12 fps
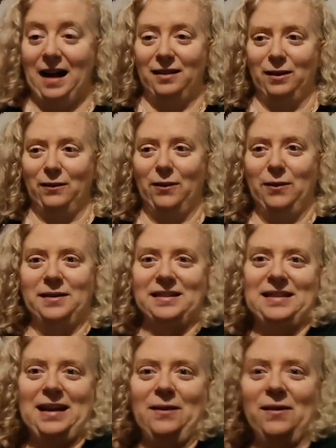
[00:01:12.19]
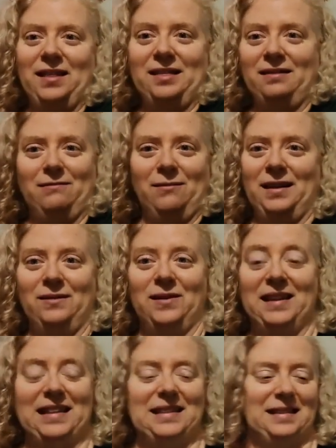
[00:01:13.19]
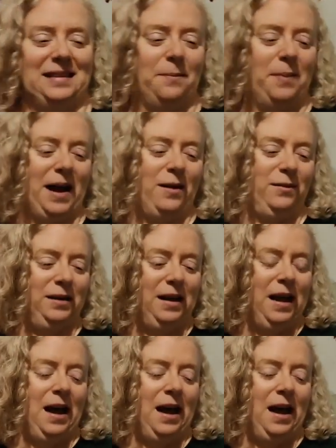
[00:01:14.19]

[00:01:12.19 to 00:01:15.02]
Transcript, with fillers: I look forward to seeing what, what, what this is about.